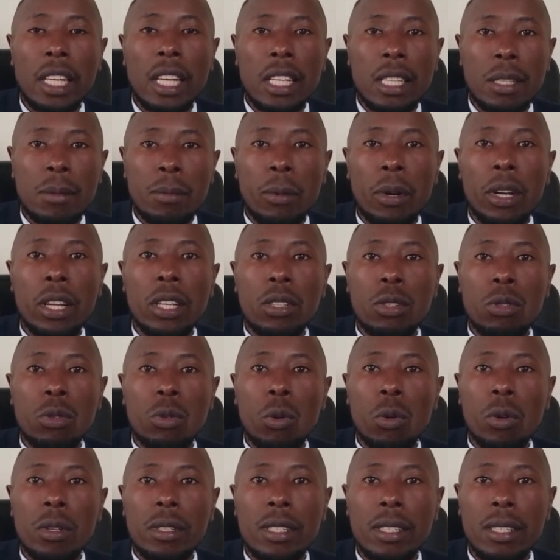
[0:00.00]
explains
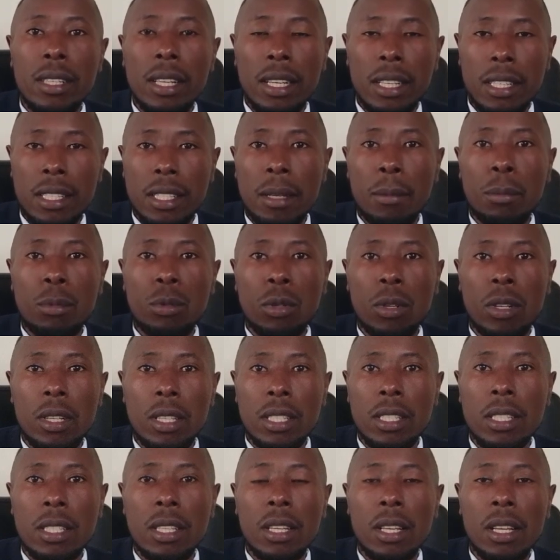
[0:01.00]
those
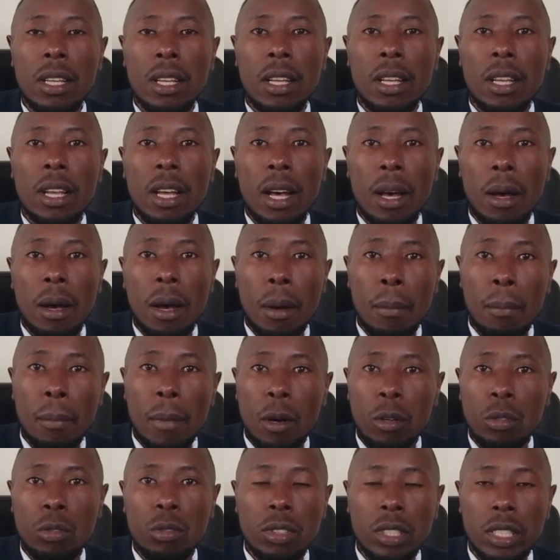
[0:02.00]
exceptions,
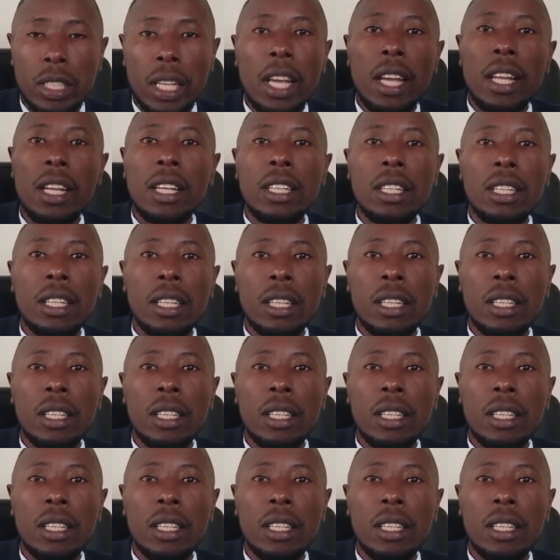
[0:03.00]
about 10.